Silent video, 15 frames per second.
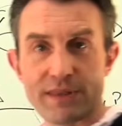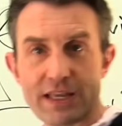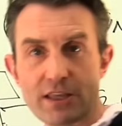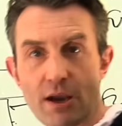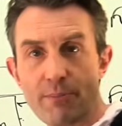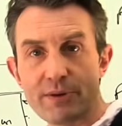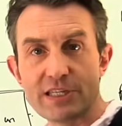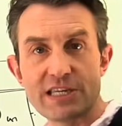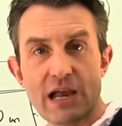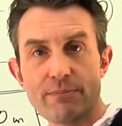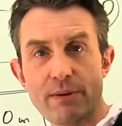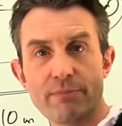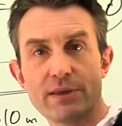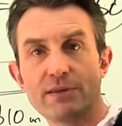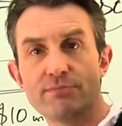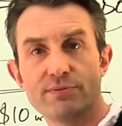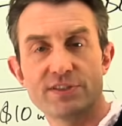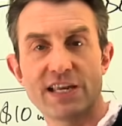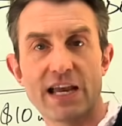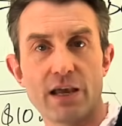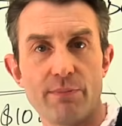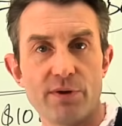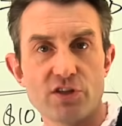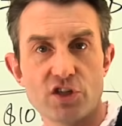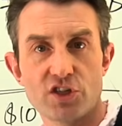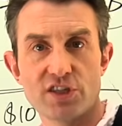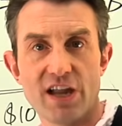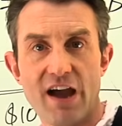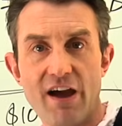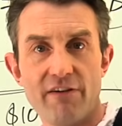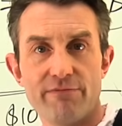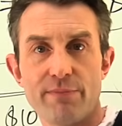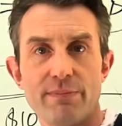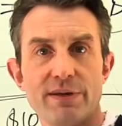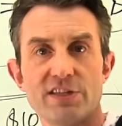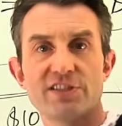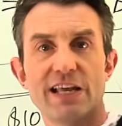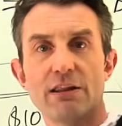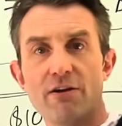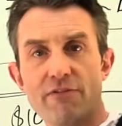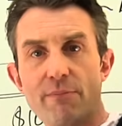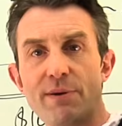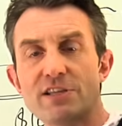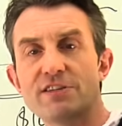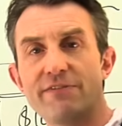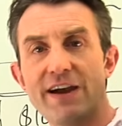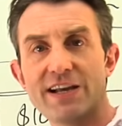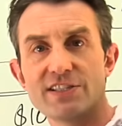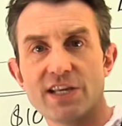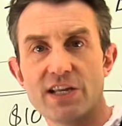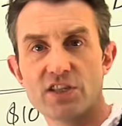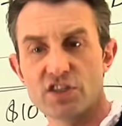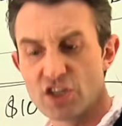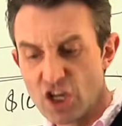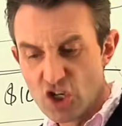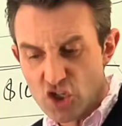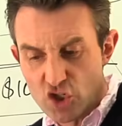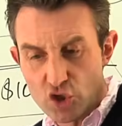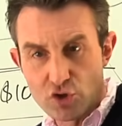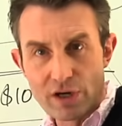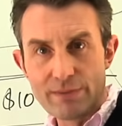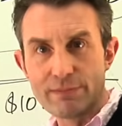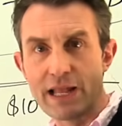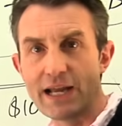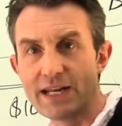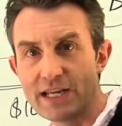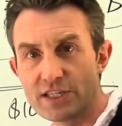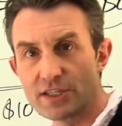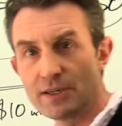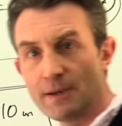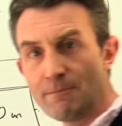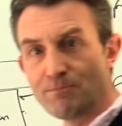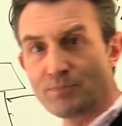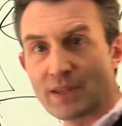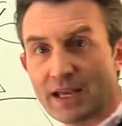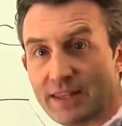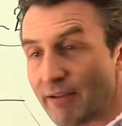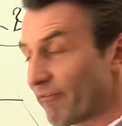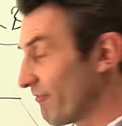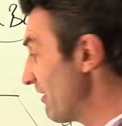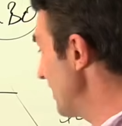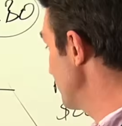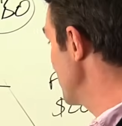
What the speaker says: that company down, maybe sack a bunch of staff, maybe sell off a bunch of assets, streamline it. And then 5